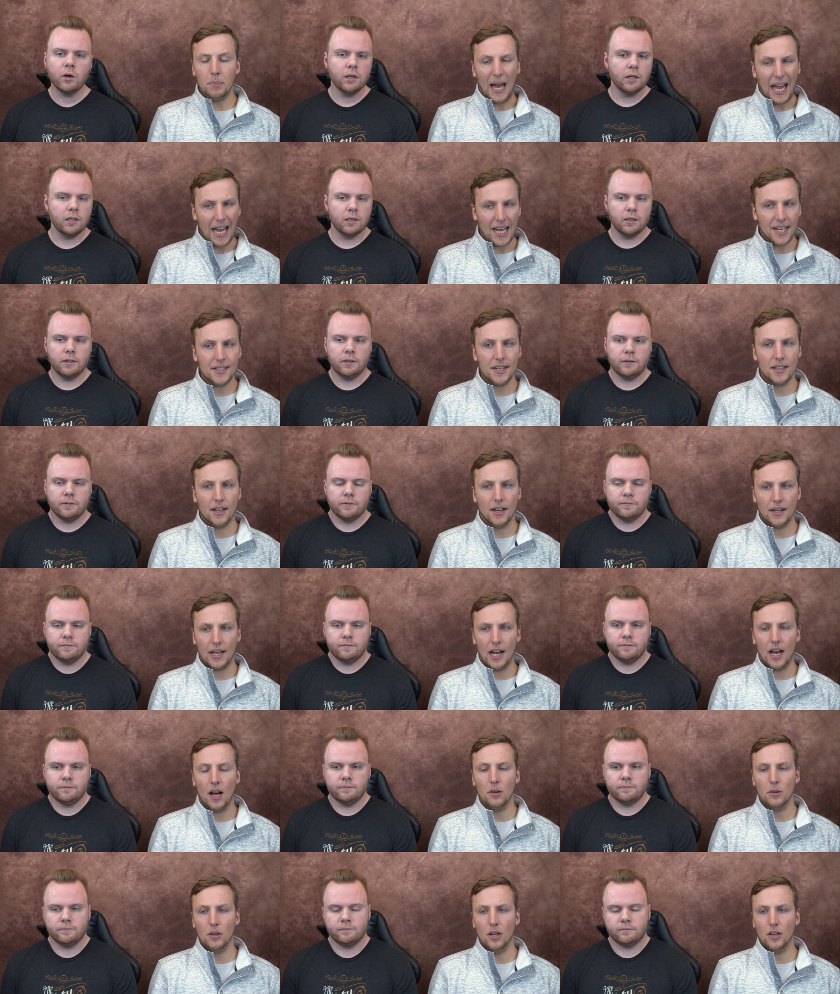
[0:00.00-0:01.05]
Speaker 1: depending on
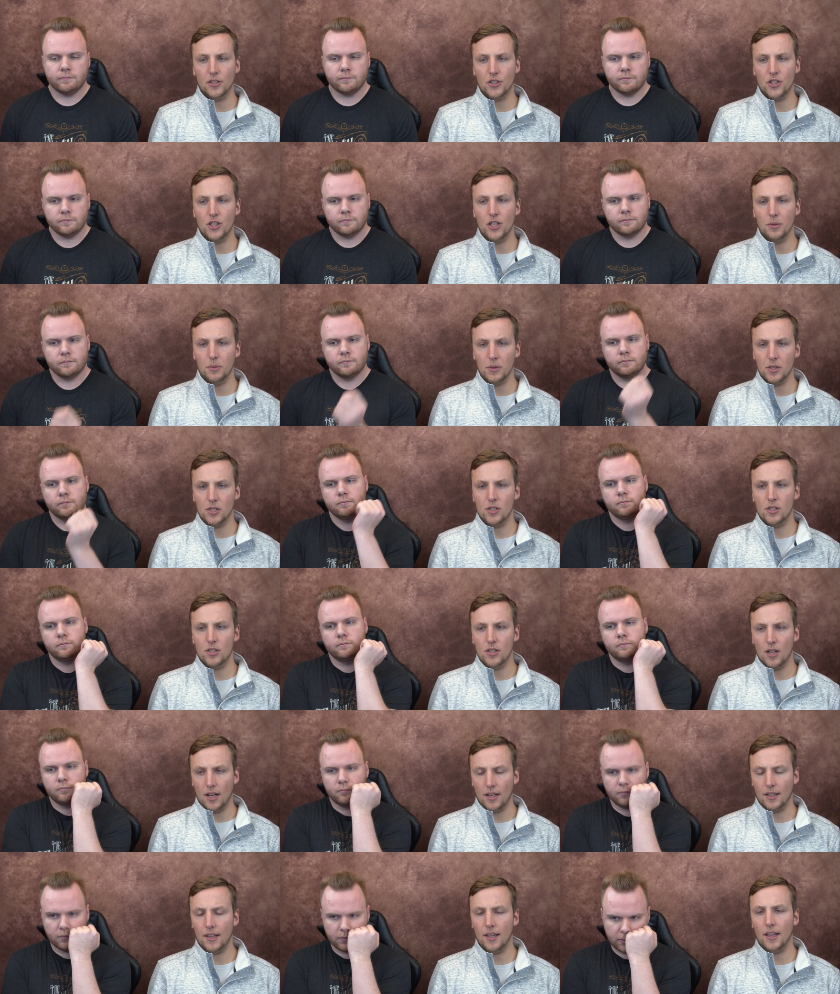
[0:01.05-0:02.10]
how long she was
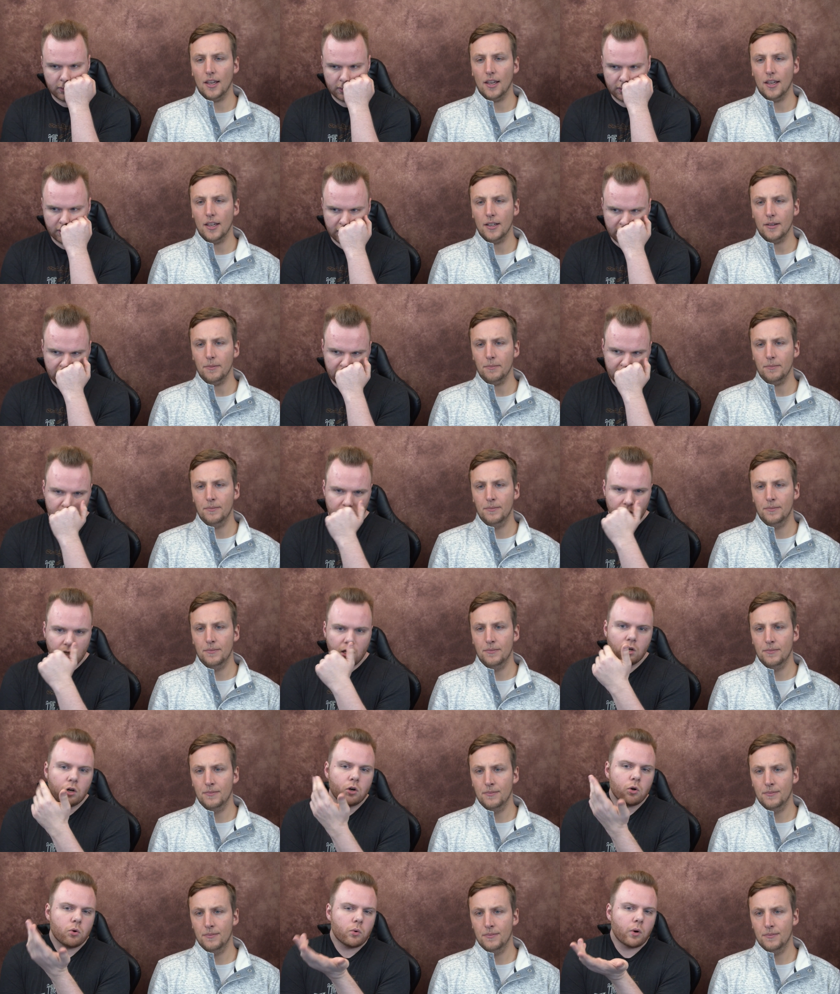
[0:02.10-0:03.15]
stalking him.
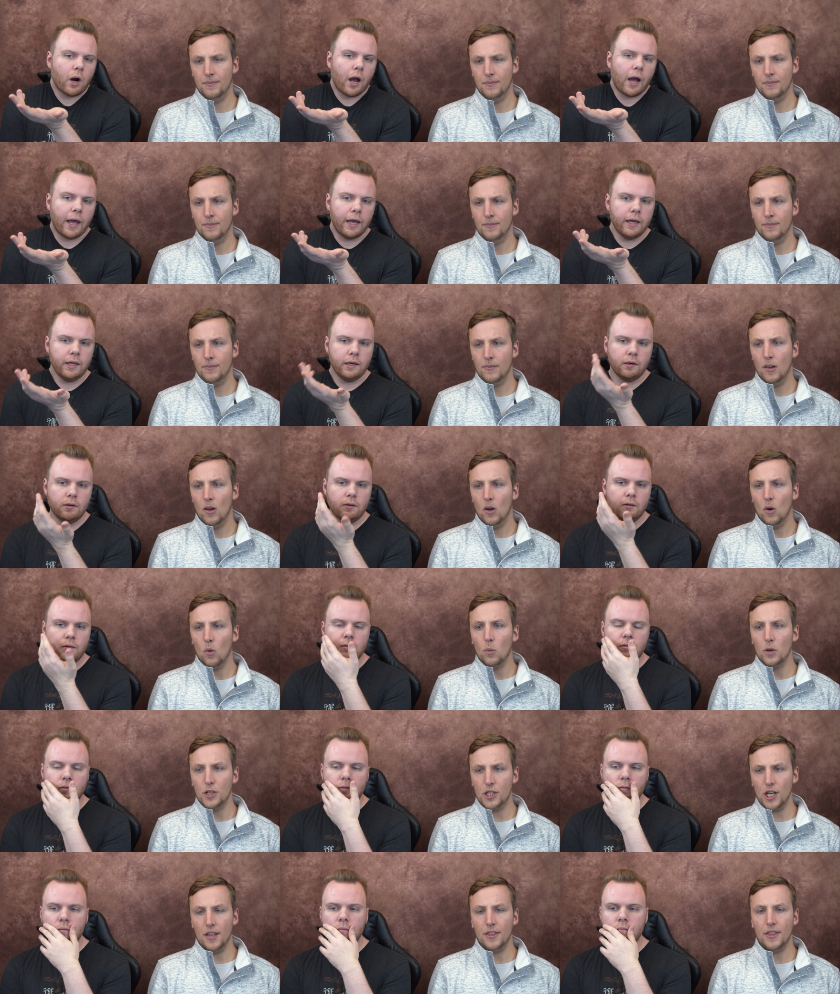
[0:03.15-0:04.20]
Right.
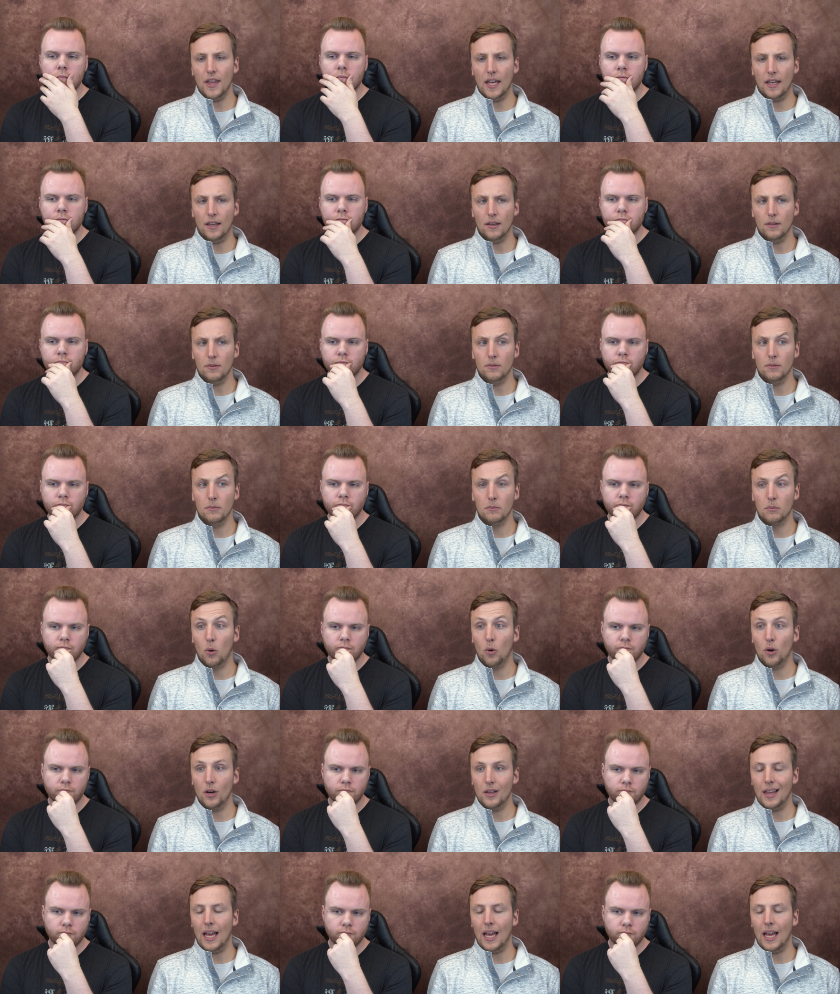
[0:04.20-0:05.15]
Which I think more